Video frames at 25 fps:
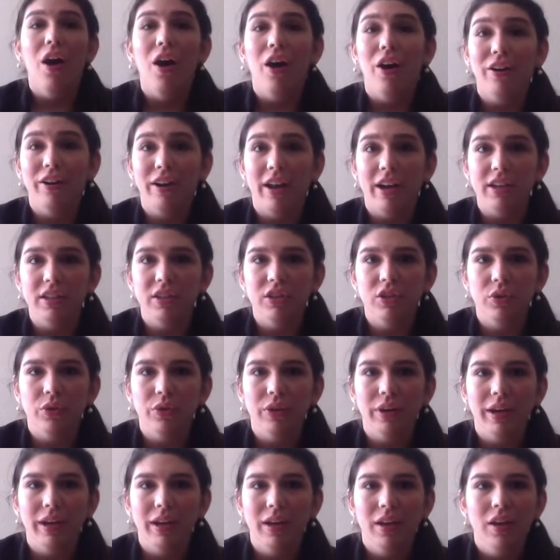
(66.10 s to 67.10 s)
Our next
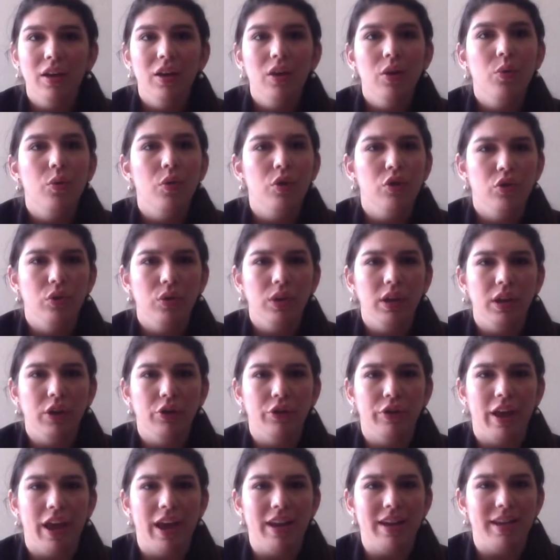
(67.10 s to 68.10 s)
story, when Julian
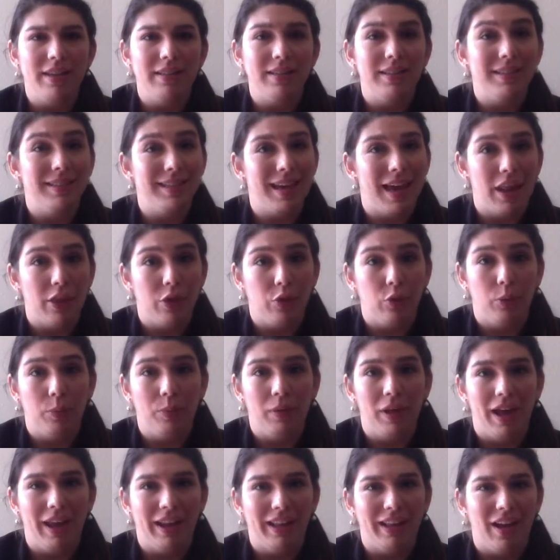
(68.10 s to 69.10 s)
Hernandez decided to
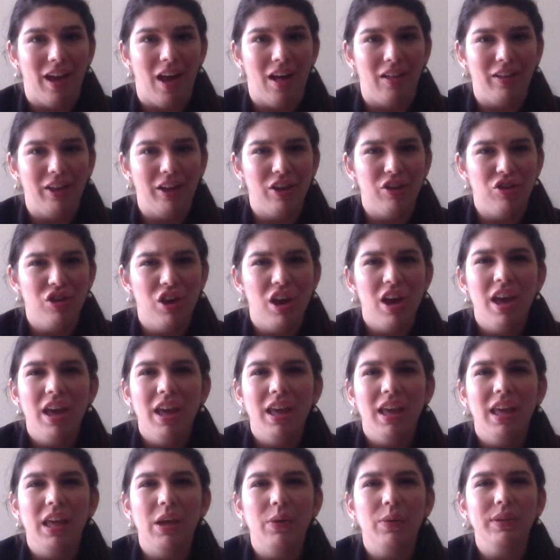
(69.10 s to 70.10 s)
apply to college,
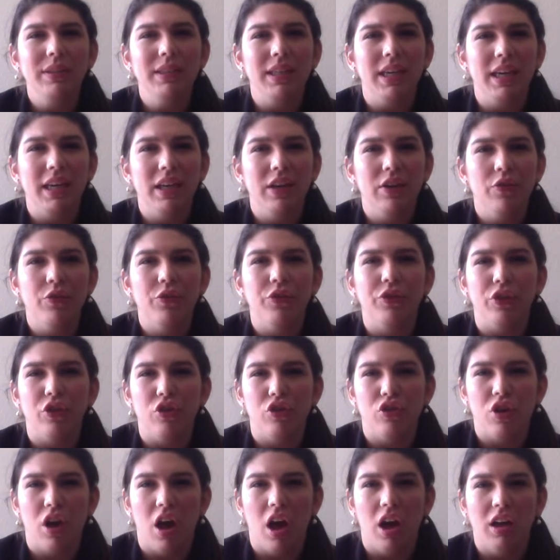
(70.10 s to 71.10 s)
he was in for the
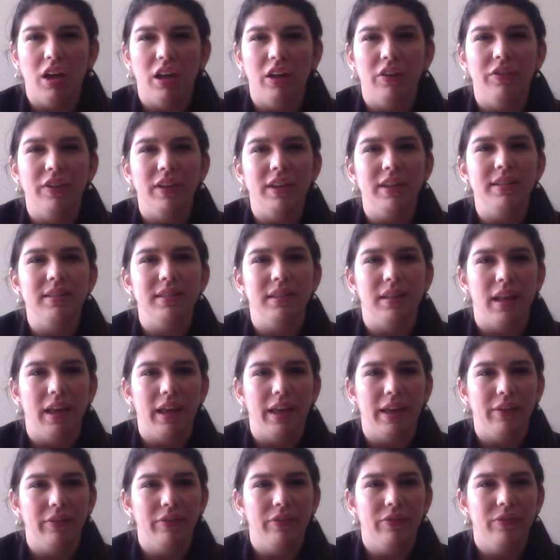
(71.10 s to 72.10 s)
shock of his
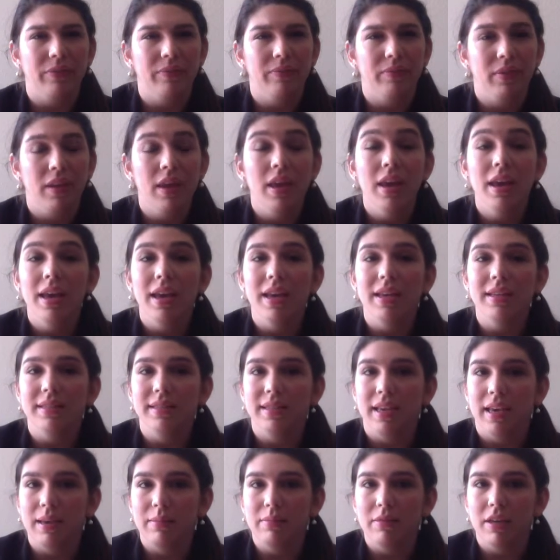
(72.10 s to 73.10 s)
life. His
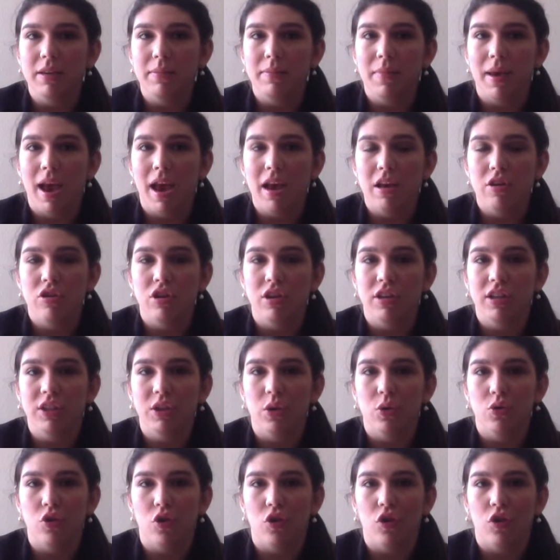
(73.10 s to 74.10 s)
name didn't match his
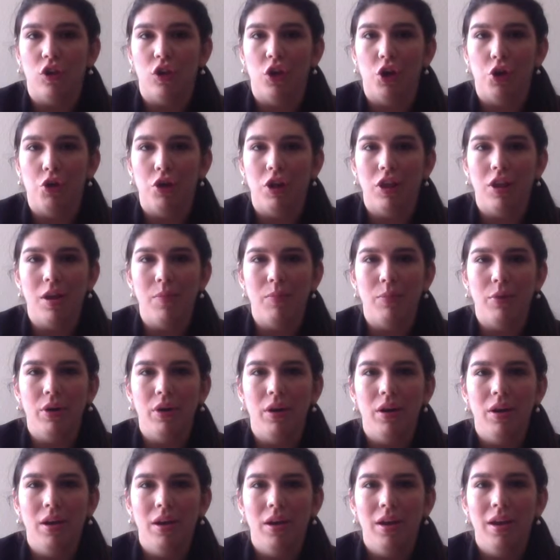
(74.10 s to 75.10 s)
social security
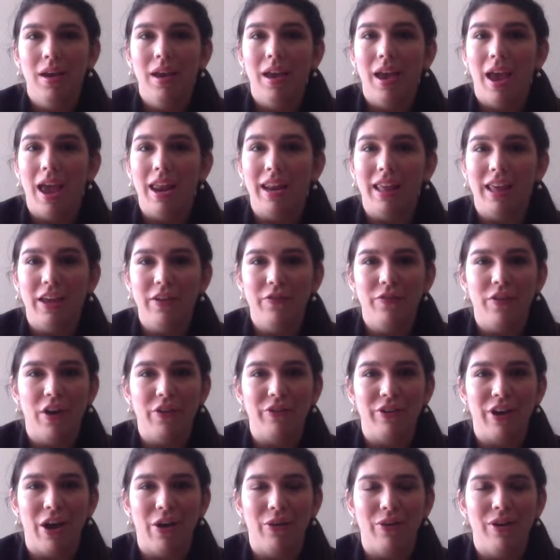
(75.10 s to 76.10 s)
number, and he
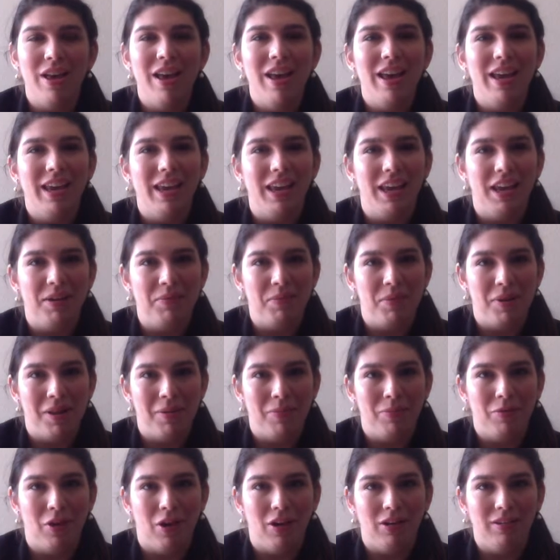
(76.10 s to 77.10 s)
found out he had been
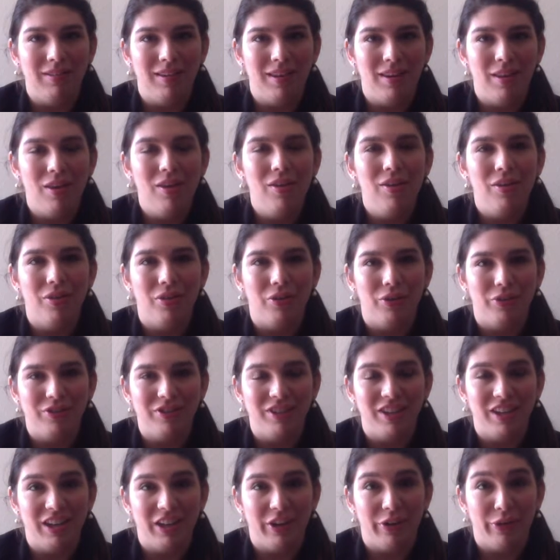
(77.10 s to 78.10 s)
abducted
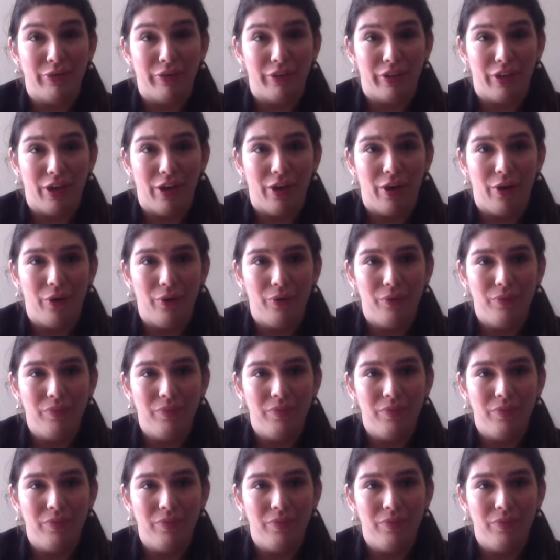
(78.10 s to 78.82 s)
13 years ago.